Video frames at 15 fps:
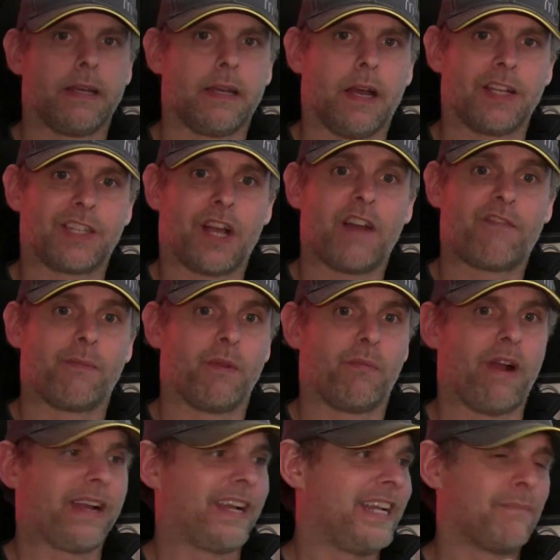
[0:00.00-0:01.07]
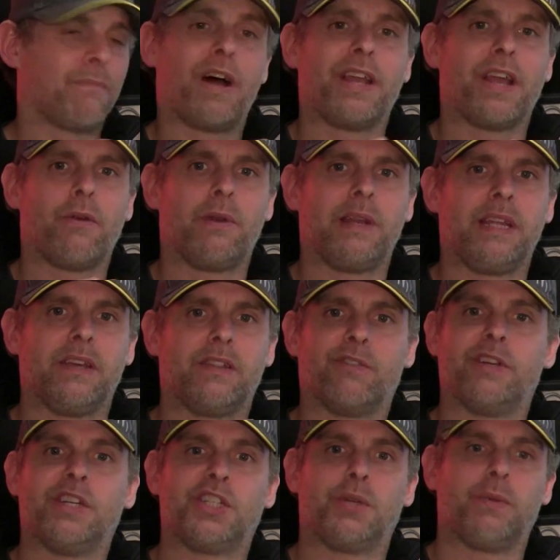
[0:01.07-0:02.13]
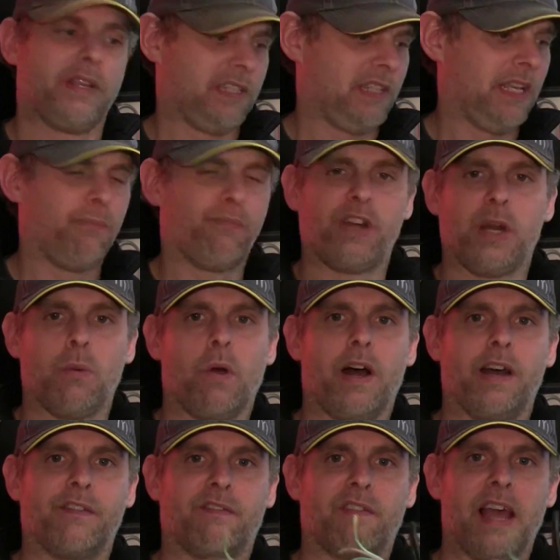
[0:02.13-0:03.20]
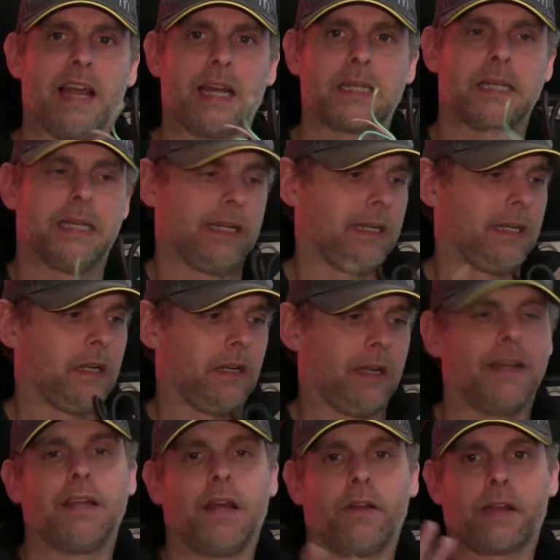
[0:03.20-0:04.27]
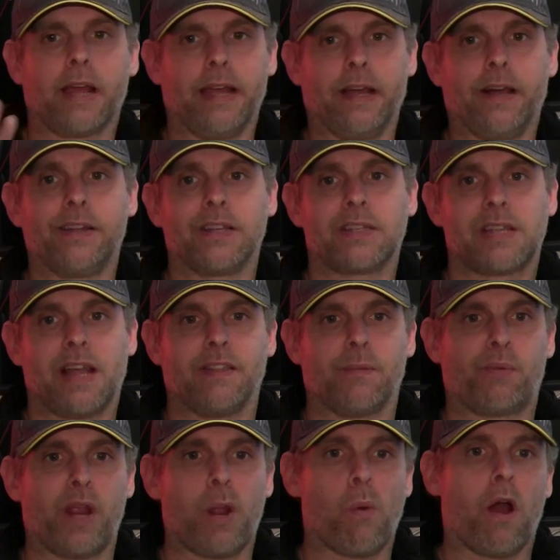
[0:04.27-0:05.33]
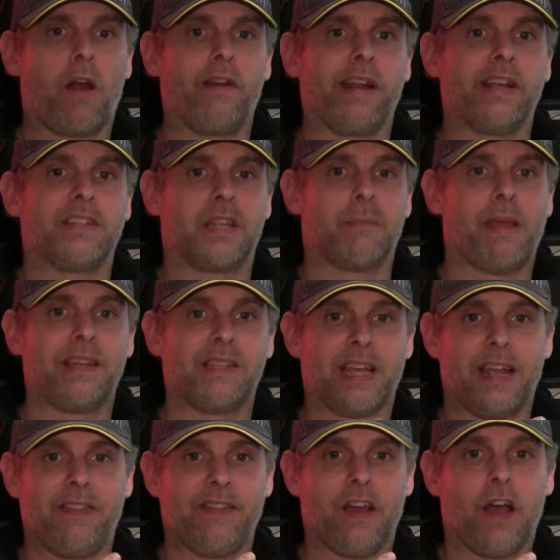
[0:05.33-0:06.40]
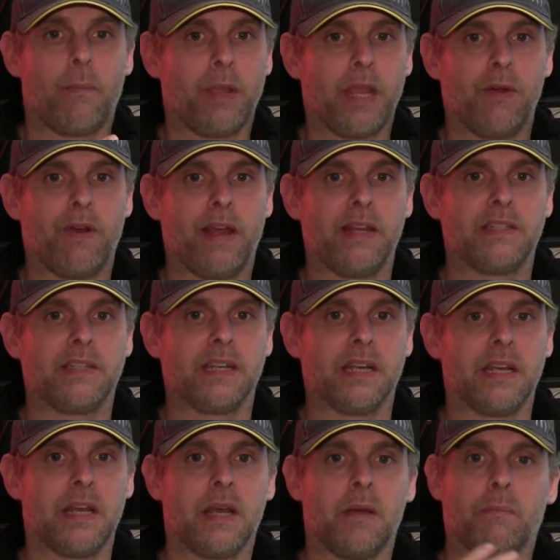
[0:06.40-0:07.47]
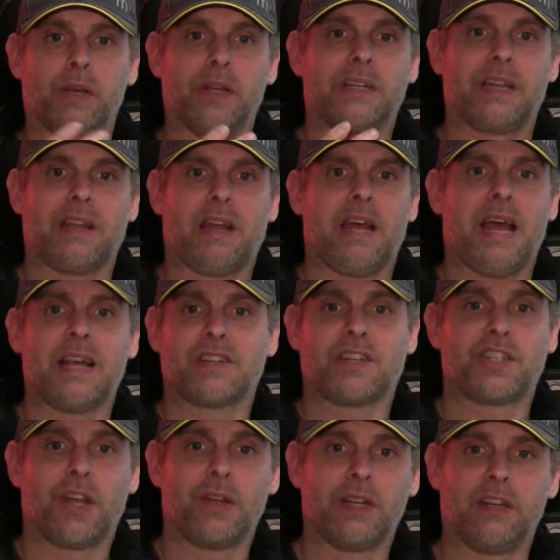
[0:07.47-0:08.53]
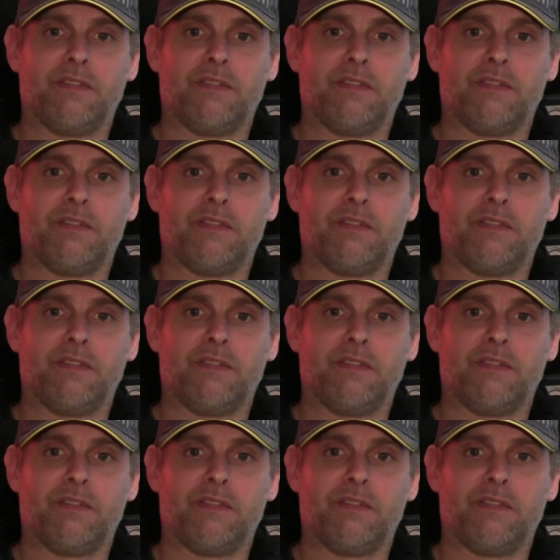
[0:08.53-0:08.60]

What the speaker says: Aside from the bracket, my only other issue is the pre-wired flex. Okay, I understand the pre-wiring is to maintain the IP rating, but as I showed in a